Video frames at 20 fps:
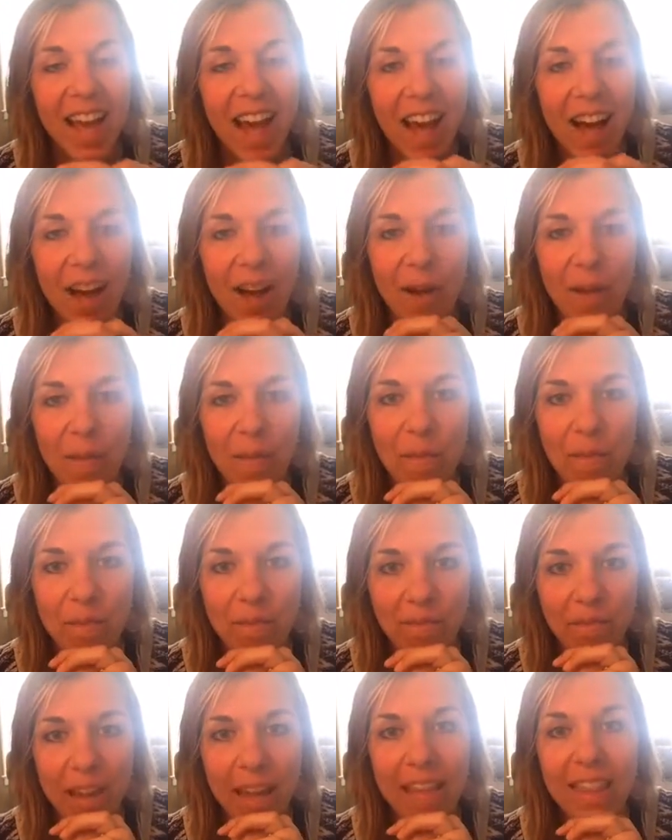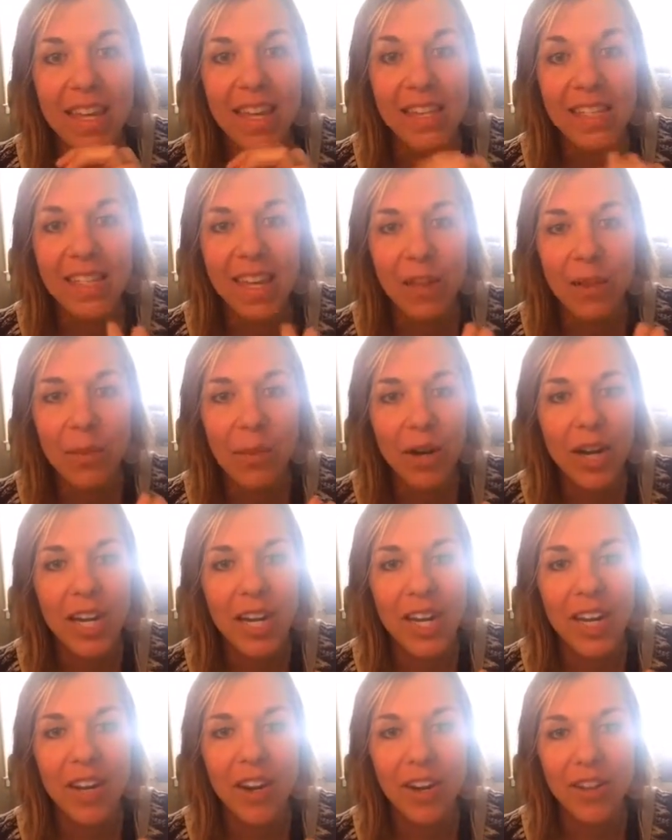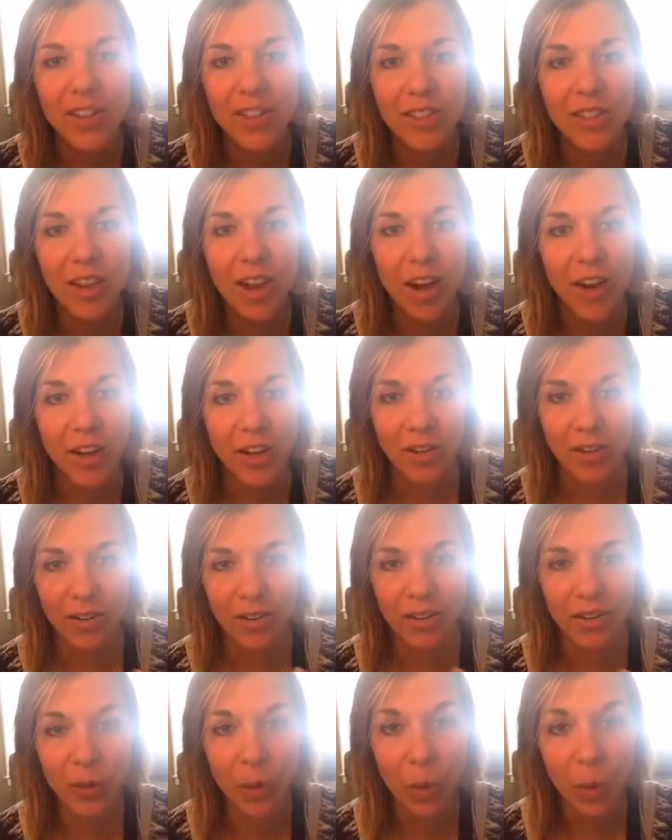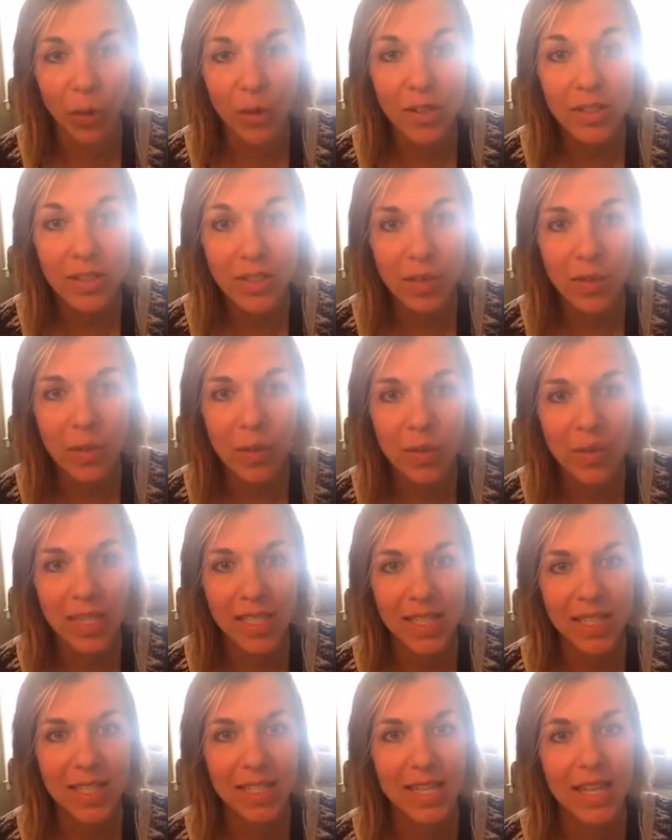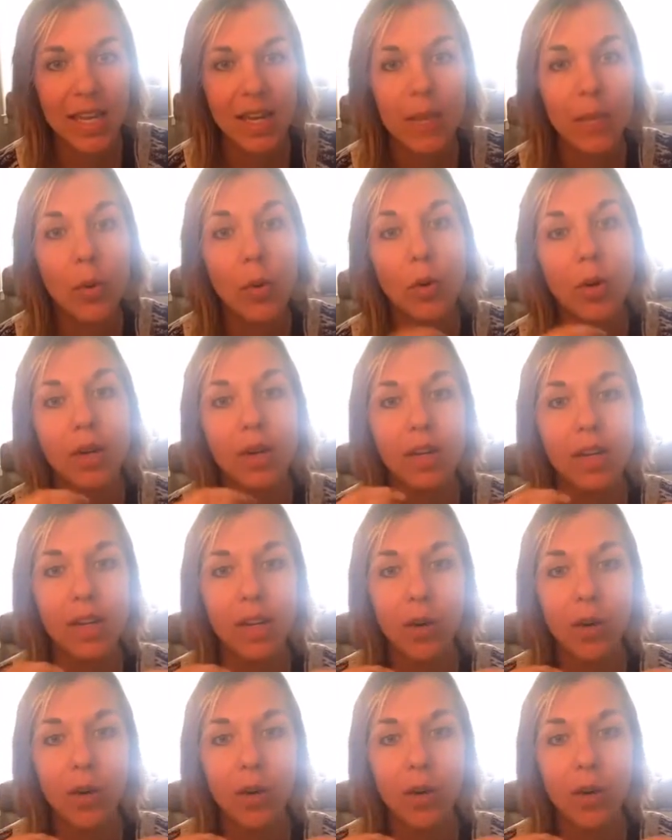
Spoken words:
I think celebrating our goals and when we succeed them, or